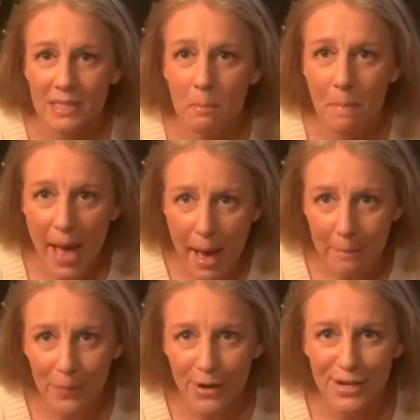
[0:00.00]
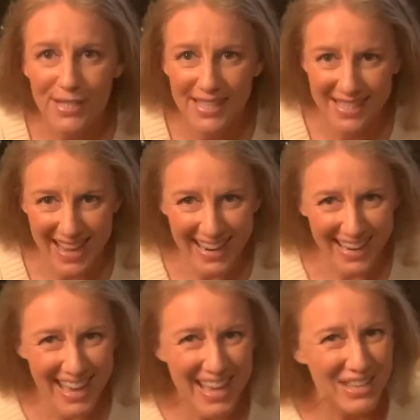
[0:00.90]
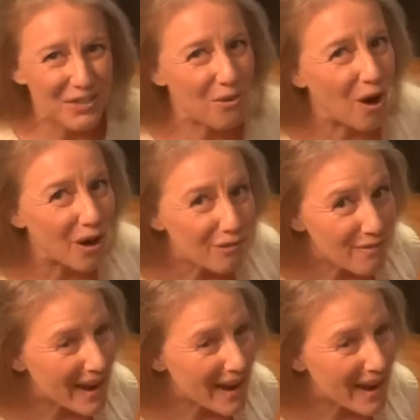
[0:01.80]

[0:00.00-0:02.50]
pepper steak. You already